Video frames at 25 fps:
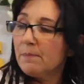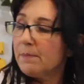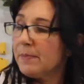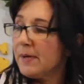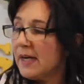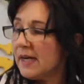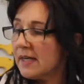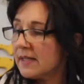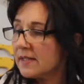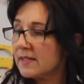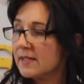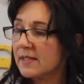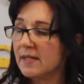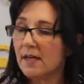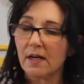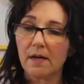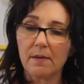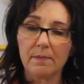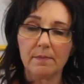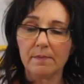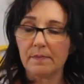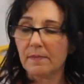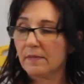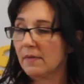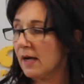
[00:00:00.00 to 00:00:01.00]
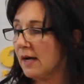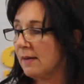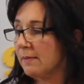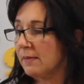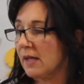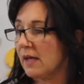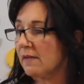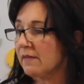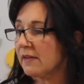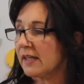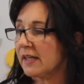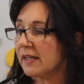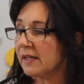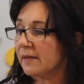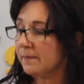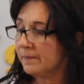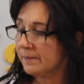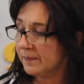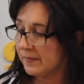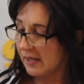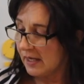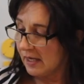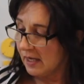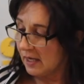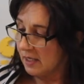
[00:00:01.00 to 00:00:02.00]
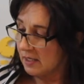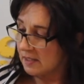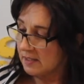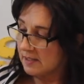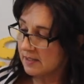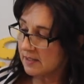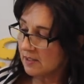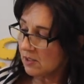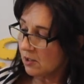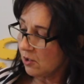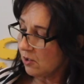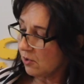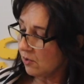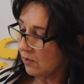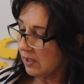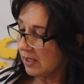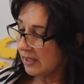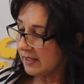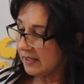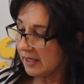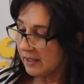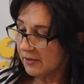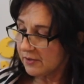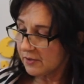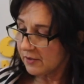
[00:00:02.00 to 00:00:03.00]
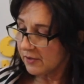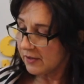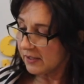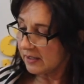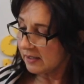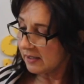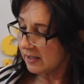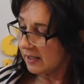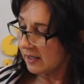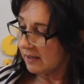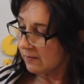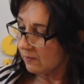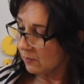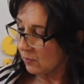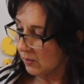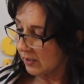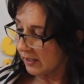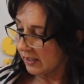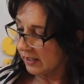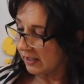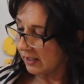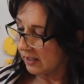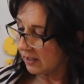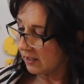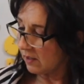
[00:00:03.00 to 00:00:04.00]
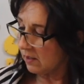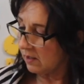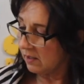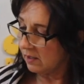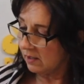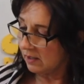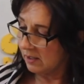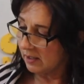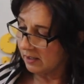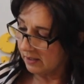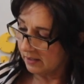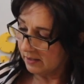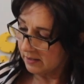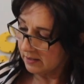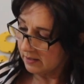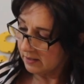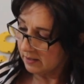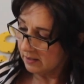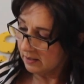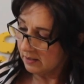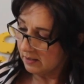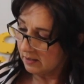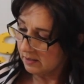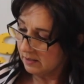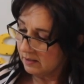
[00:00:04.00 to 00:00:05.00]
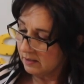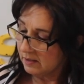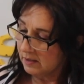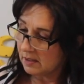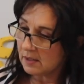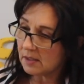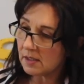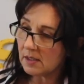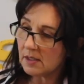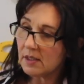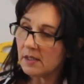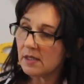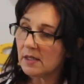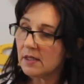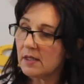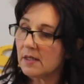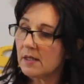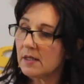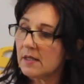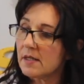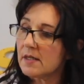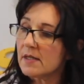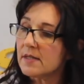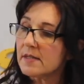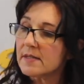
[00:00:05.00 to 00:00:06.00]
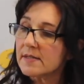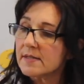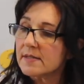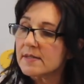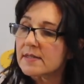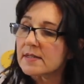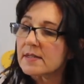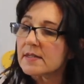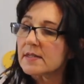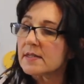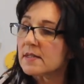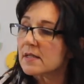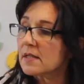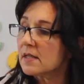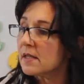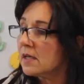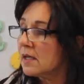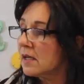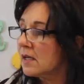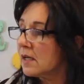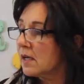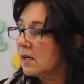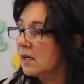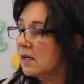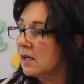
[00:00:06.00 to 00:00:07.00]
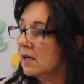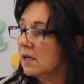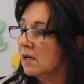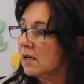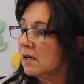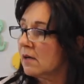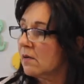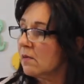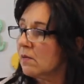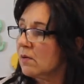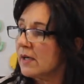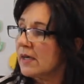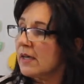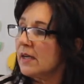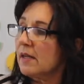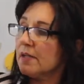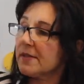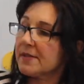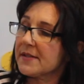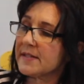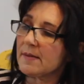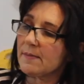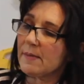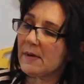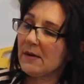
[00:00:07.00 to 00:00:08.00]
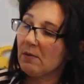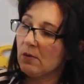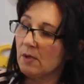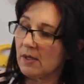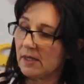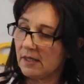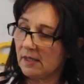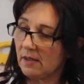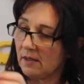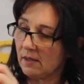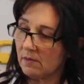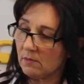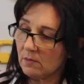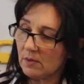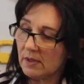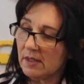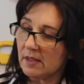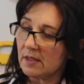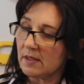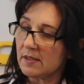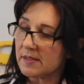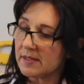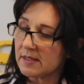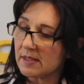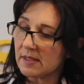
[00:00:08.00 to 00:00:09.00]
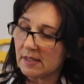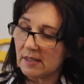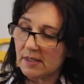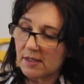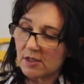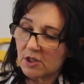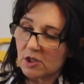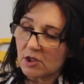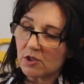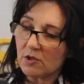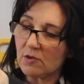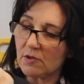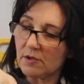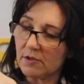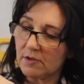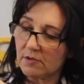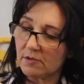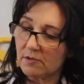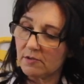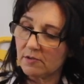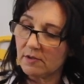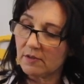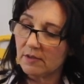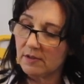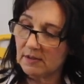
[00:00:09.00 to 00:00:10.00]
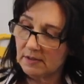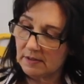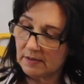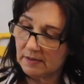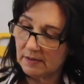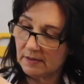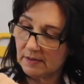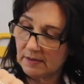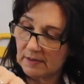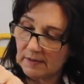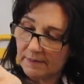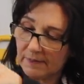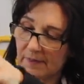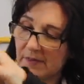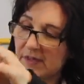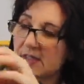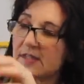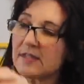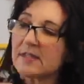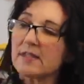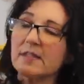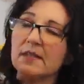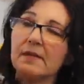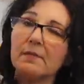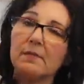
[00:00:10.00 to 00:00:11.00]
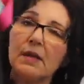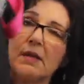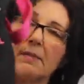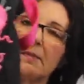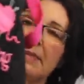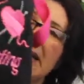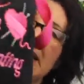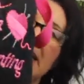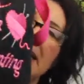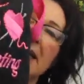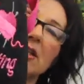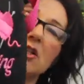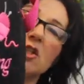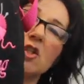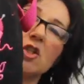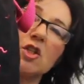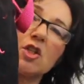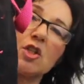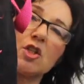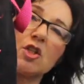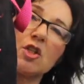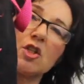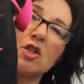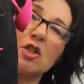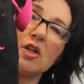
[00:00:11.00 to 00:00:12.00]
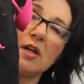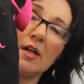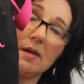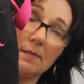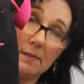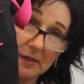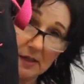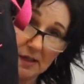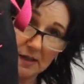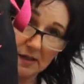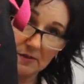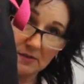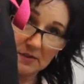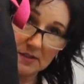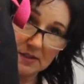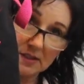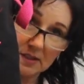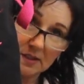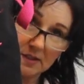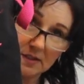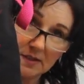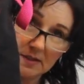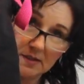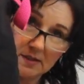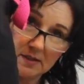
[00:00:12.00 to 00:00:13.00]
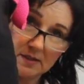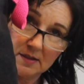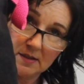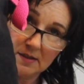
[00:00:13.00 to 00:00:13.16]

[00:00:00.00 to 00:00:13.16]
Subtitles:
But I'm loving it. So another thing that I'm working on is, what else am I working on? What else can I show you? This is in my bag. Shh, I'm counting.